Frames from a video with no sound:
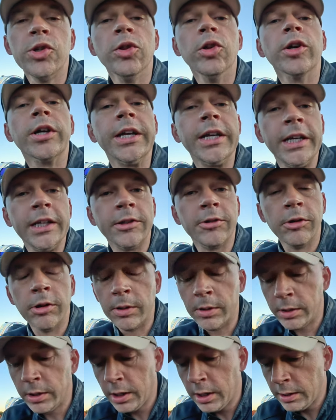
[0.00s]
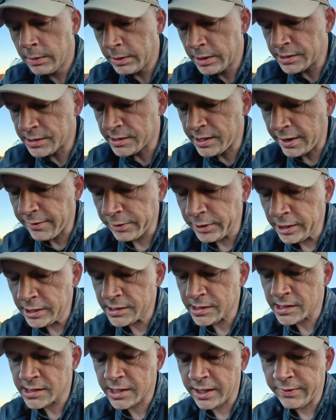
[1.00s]
looking into it, because definitely
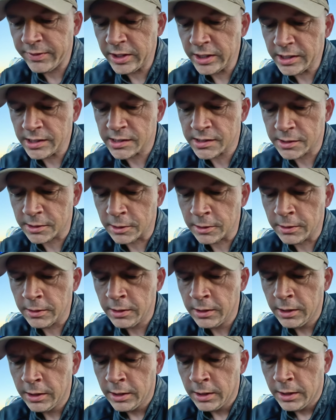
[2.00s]
it's a safety concern.